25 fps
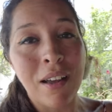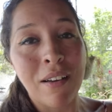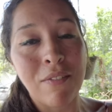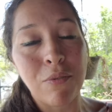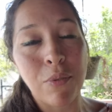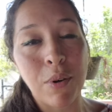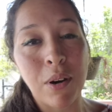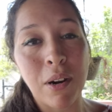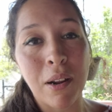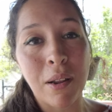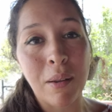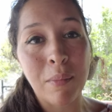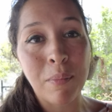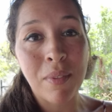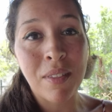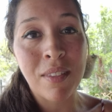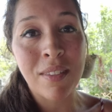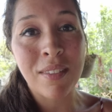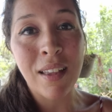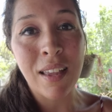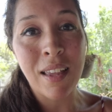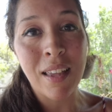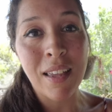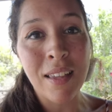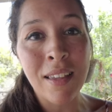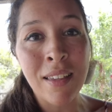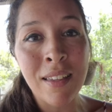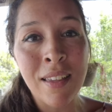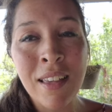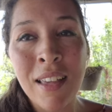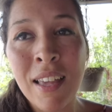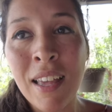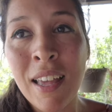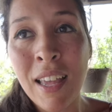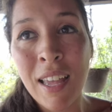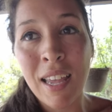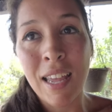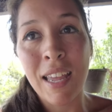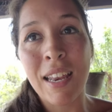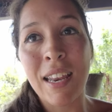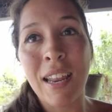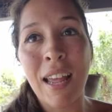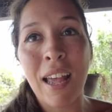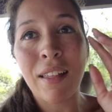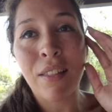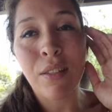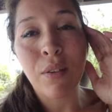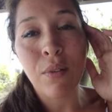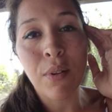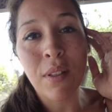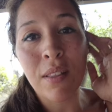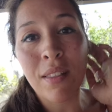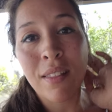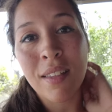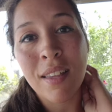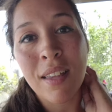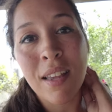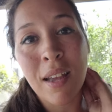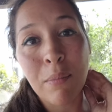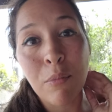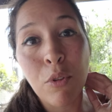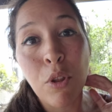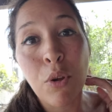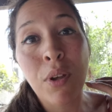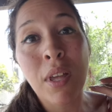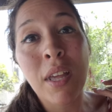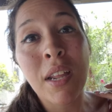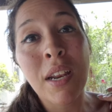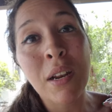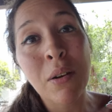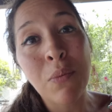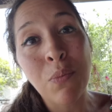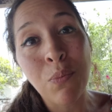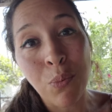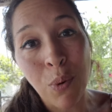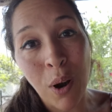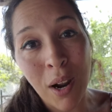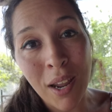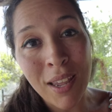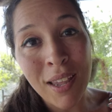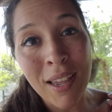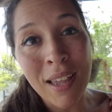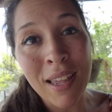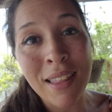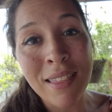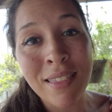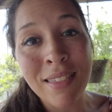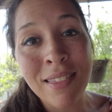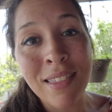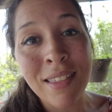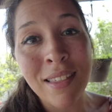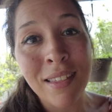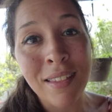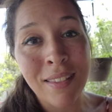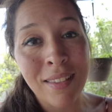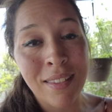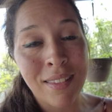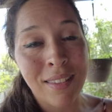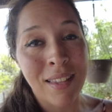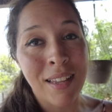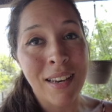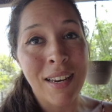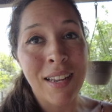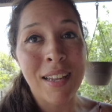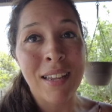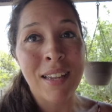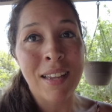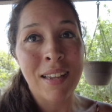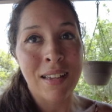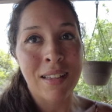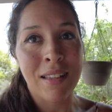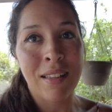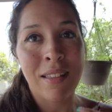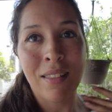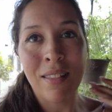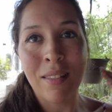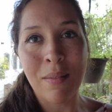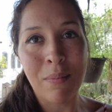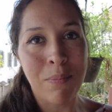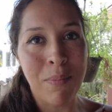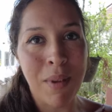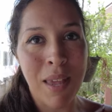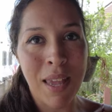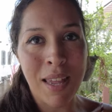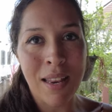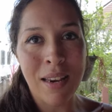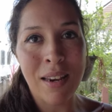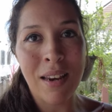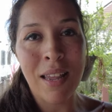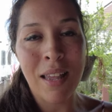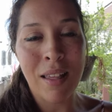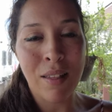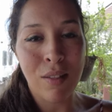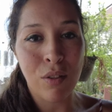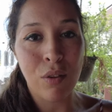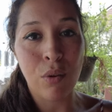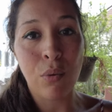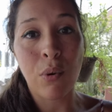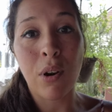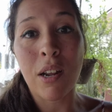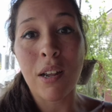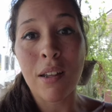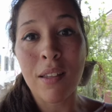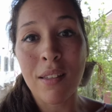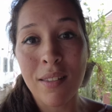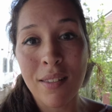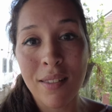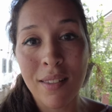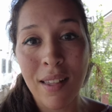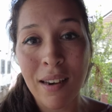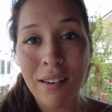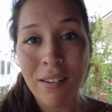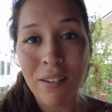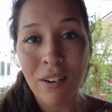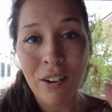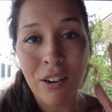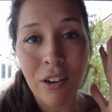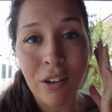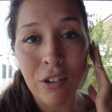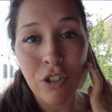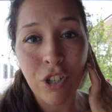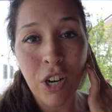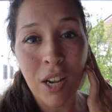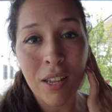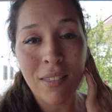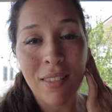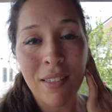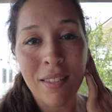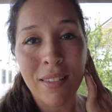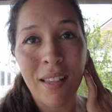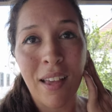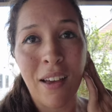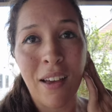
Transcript: of where I'm staying. And as you can see, I'm located right in this city's main historic center. Check this